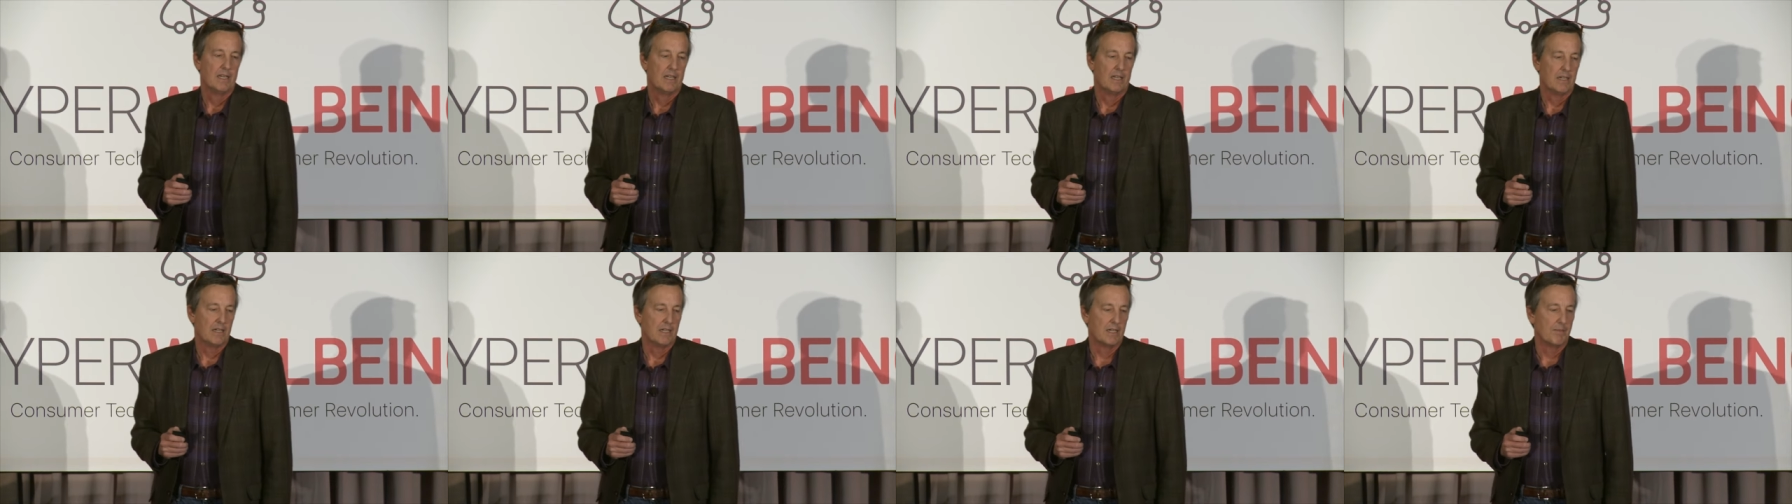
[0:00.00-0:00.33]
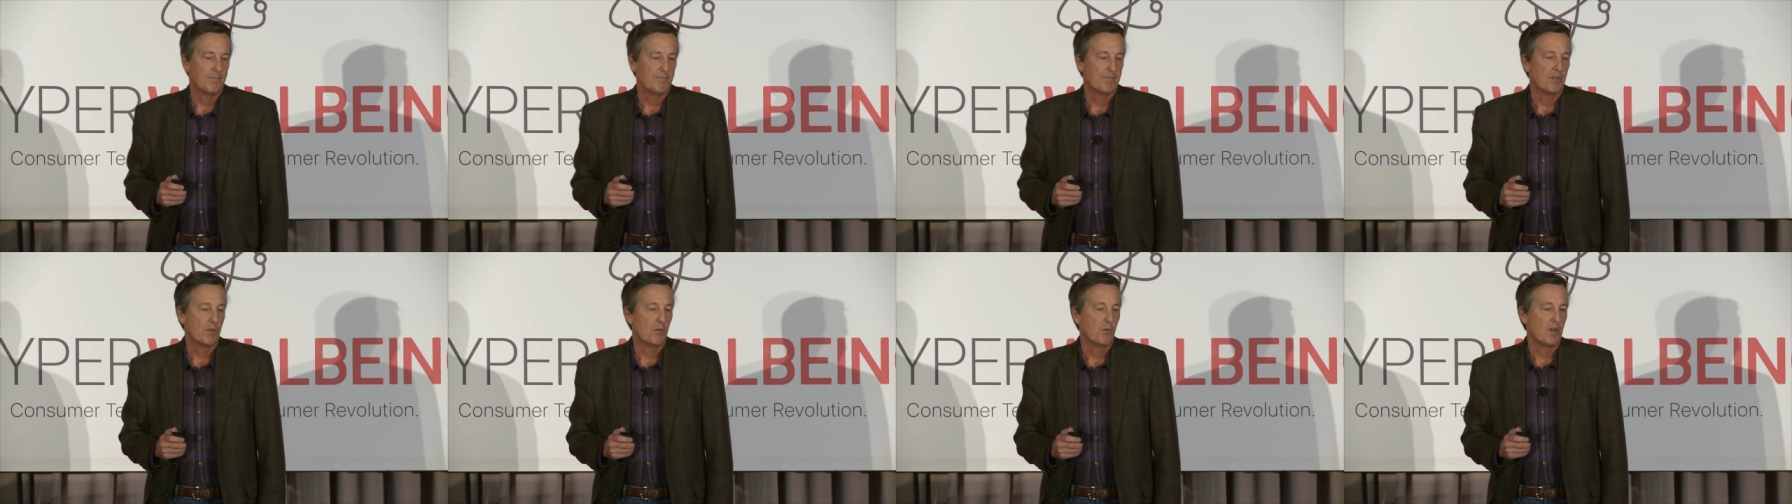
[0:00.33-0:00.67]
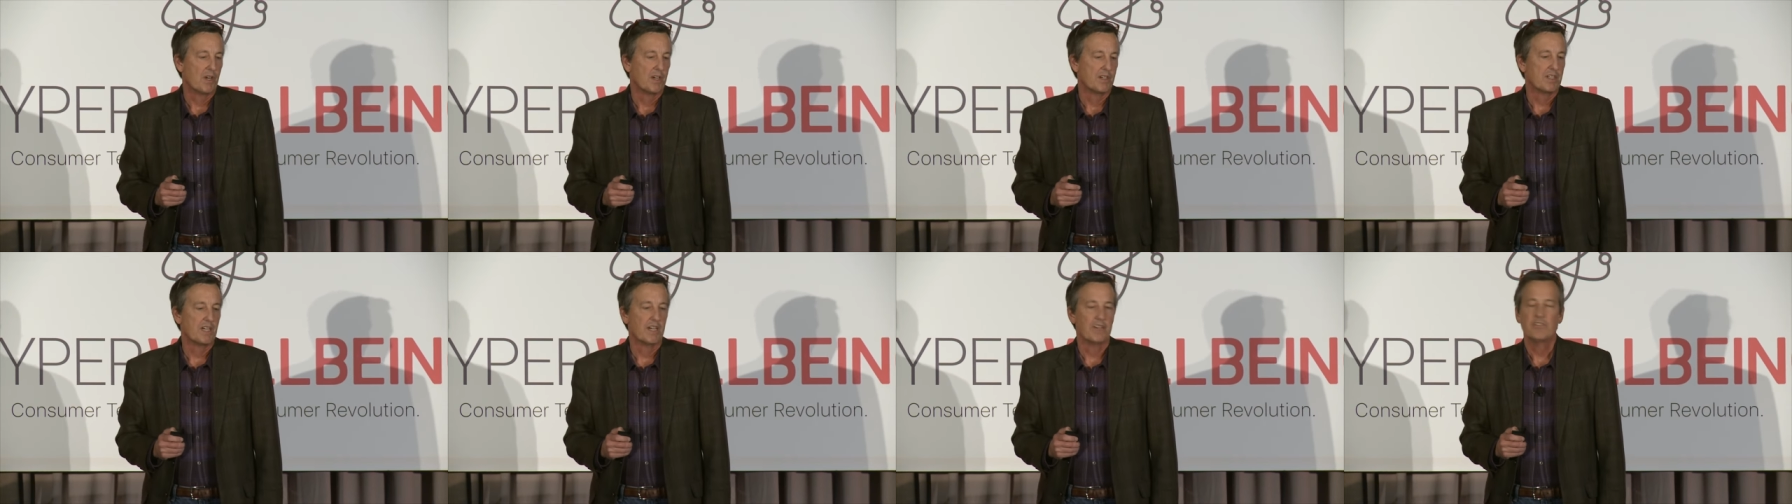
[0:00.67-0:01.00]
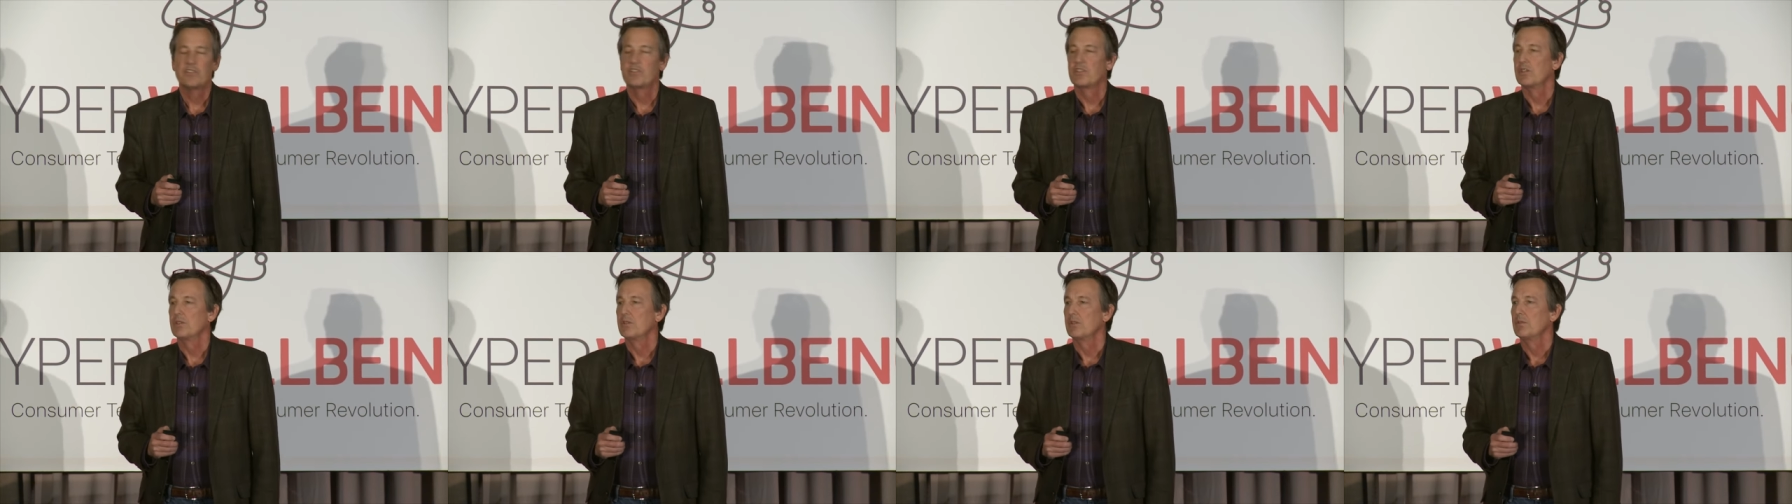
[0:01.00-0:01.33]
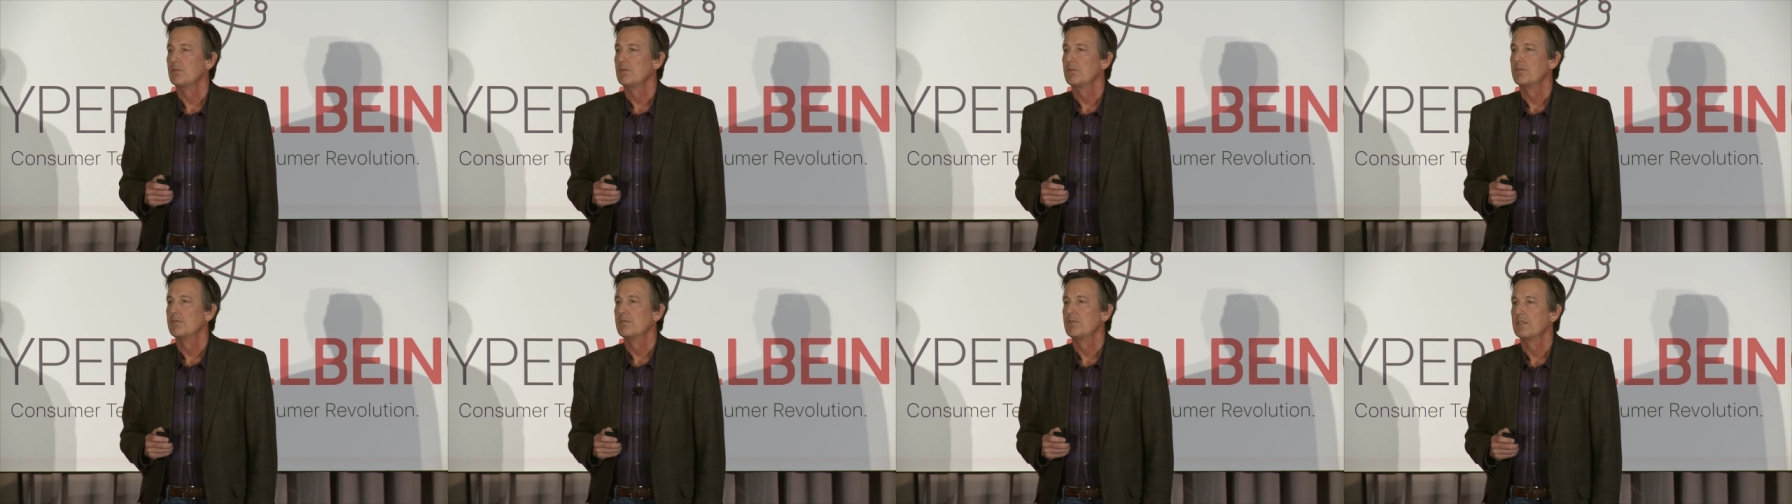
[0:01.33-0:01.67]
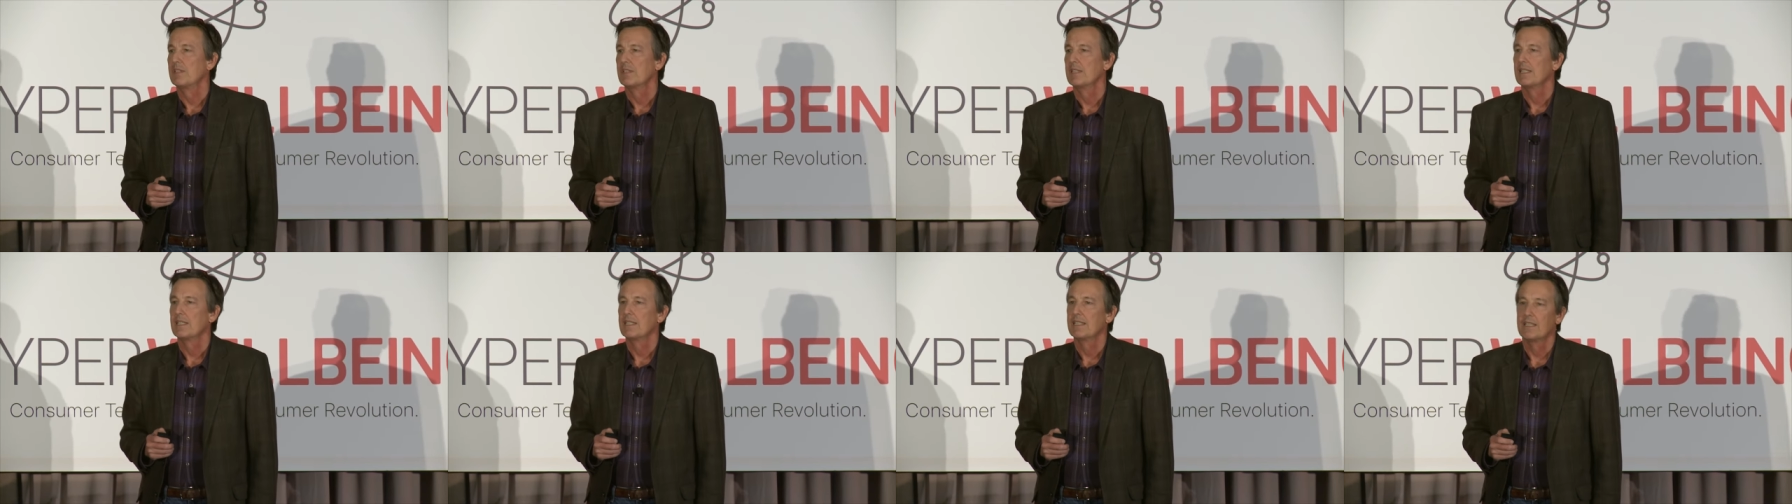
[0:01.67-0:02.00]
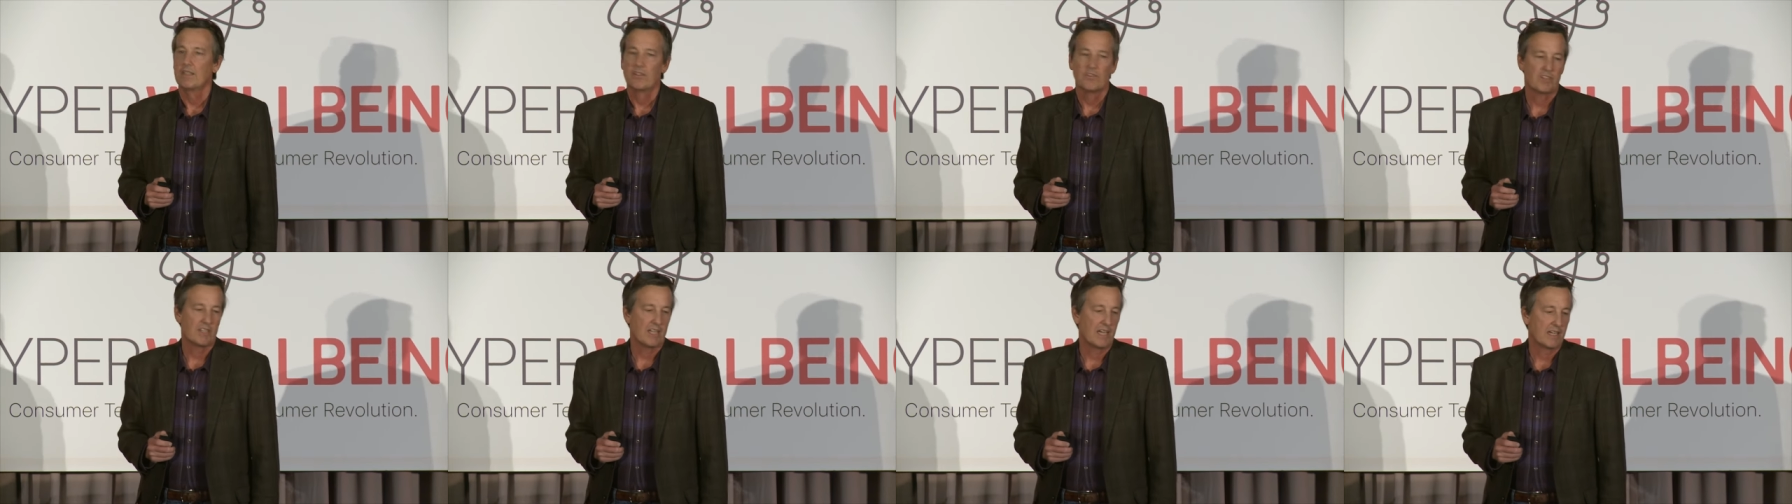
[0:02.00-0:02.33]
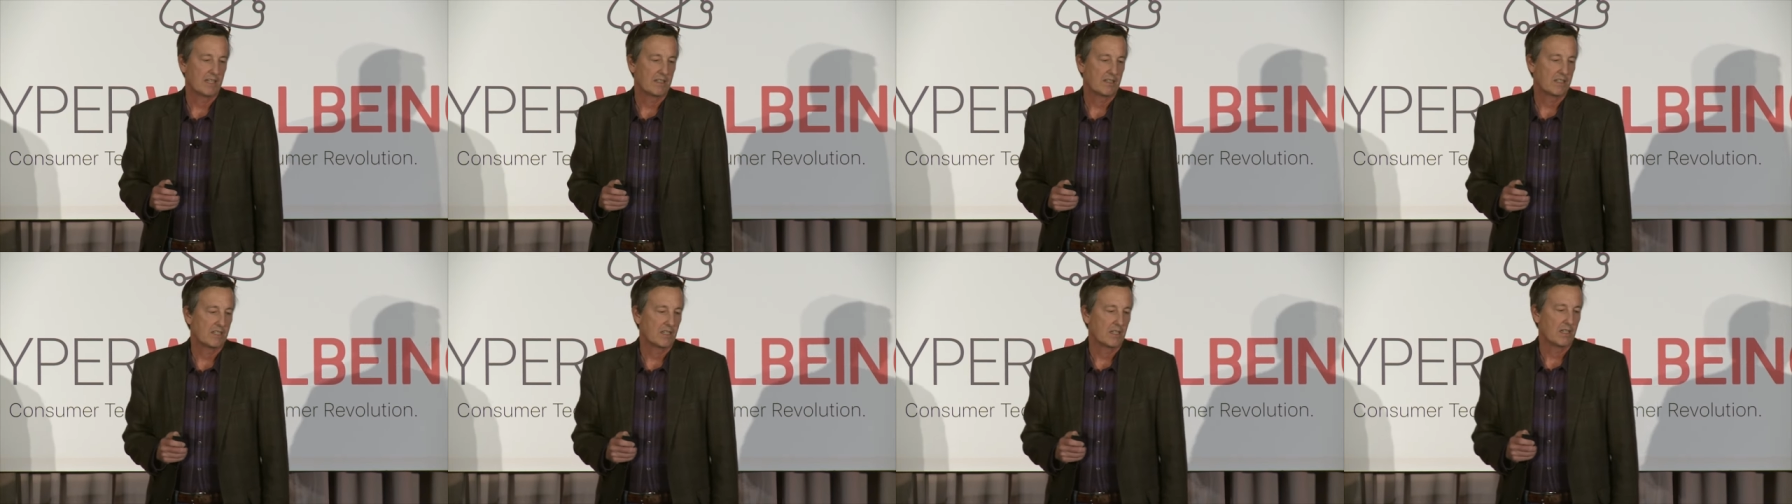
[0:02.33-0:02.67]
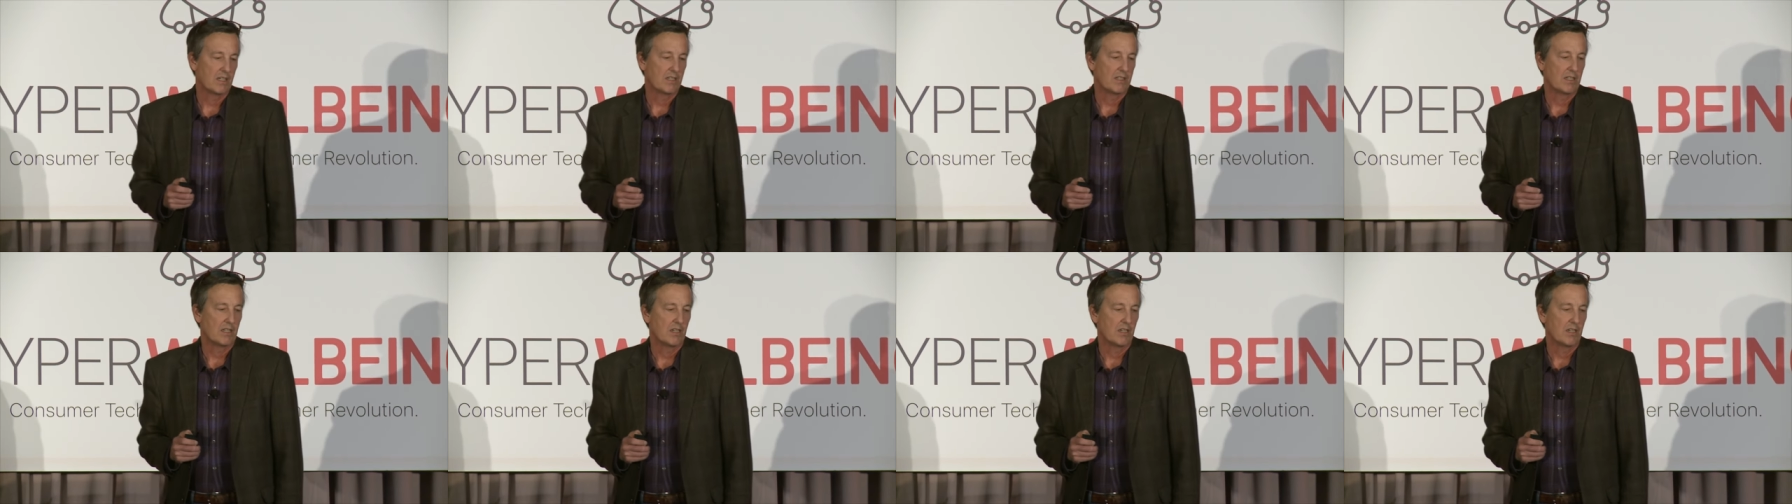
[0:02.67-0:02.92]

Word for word: Um, what it does do is that uh,